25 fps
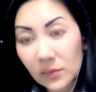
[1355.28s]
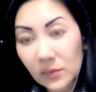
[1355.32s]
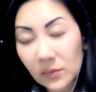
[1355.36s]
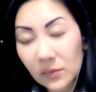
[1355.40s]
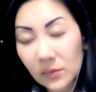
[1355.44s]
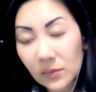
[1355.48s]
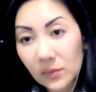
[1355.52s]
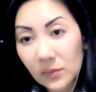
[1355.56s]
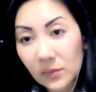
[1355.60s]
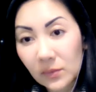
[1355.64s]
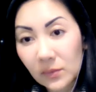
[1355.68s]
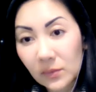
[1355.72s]

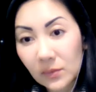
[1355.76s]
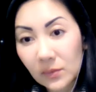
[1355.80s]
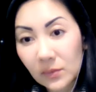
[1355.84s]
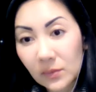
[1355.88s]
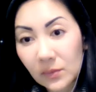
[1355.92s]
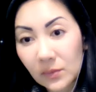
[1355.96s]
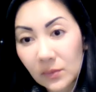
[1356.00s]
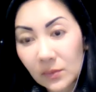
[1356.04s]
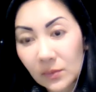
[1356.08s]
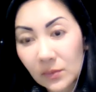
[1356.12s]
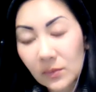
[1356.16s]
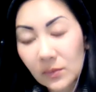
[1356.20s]

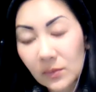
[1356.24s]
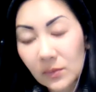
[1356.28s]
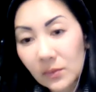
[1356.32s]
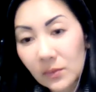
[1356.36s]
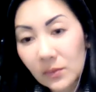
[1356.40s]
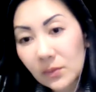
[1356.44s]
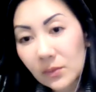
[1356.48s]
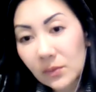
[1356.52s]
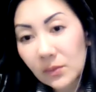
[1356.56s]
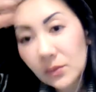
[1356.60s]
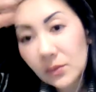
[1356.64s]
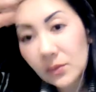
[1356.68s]

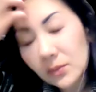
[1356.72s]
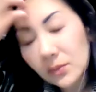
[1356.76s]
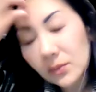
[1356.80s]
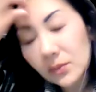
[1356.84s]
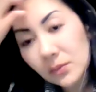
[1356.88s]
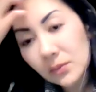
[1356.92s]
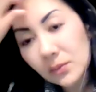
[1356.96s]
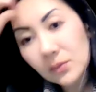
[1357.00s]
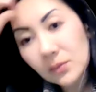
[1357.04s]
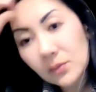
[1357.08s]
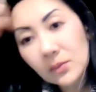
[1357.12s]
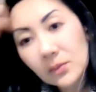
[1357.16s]

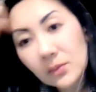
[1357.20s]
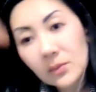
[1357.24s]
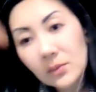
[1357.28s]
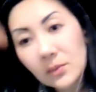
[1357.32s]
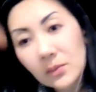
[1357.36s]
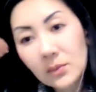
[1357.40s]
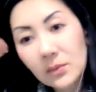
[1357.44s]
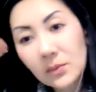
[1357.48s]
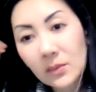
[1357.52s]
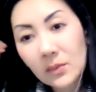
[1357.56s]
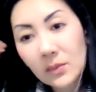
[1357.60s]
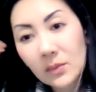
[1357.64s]

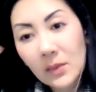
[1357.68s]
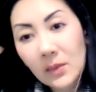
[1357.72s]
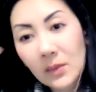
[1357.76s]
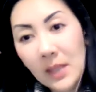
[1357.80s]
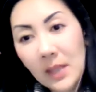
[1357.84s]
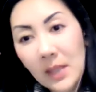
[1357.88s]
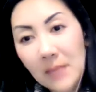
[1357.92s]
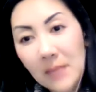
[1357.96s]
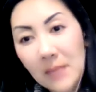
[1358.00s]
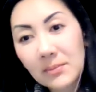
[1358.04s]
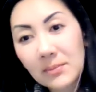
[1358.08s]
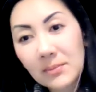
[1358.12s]

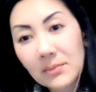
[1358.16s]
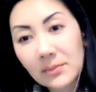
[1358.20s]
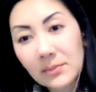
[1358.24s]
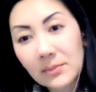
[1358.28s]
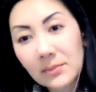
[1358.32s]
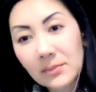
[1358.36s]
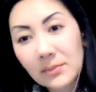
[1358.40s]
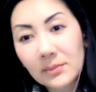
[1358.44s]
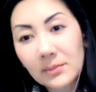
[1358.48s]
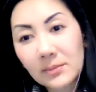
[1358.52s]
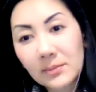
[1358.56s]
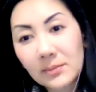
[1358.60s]

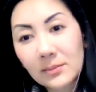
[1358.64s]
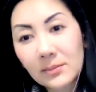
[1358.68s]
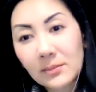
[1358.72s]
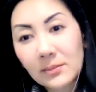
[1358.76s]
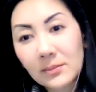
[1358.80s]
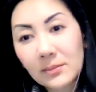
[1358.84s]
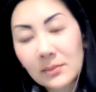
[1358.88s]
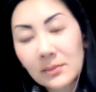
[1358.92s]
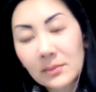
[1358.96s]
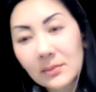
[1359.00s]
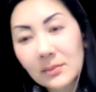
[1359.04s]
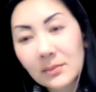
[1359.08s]

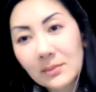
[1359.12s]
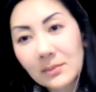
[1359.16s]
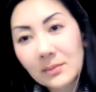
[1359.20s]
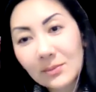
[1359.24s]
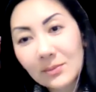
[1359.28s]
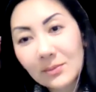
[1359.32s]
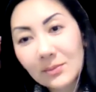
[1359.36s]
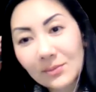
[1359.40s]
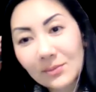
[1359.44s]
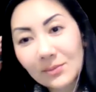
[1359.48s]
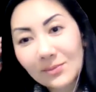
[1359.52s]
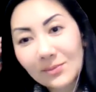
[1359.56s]

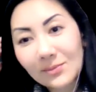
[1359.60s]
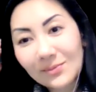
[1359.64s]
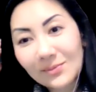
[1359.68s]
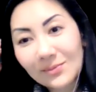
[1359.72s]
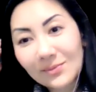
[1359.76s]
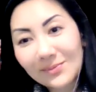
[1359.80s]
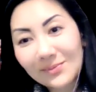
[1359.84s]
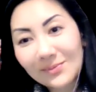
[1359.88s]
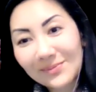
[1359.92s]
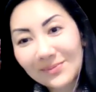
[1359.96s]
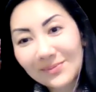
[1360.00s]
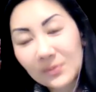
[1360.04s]

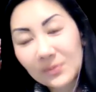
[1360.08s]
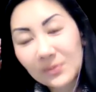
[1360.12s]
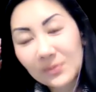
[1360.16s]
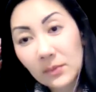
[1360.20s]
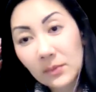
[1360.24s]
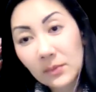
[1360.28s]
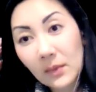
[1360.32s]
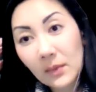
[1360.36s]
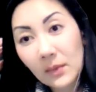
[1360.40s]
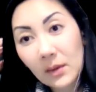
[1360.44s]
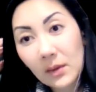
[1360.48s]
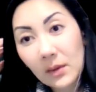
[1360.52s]

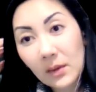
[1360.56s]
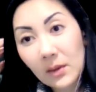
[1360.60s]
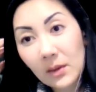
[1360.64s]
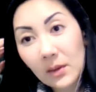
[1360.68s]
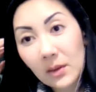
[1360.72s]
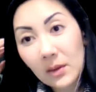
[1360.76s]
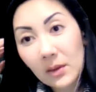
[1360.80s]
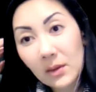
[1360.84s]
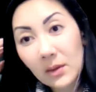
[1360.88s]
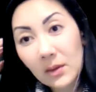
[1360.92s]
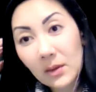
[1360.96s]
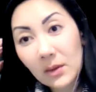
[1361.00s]

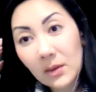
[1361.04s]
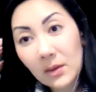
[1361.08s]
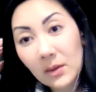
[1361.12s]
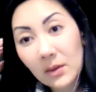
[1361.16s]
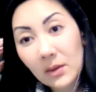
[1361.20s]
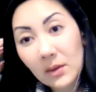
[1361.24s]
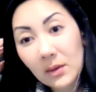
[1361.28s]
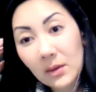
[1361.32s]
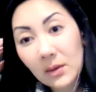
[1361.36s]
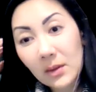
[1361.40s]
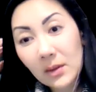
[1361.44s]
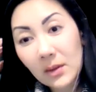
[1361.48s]

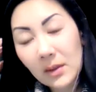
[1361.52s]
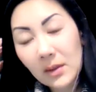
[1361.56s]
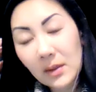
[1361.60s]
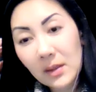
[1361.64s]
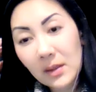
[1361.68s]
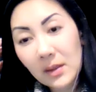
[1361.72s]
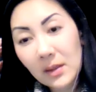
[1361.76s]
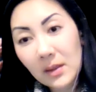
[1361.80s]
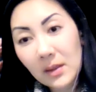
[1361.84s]
This person isn't speaking.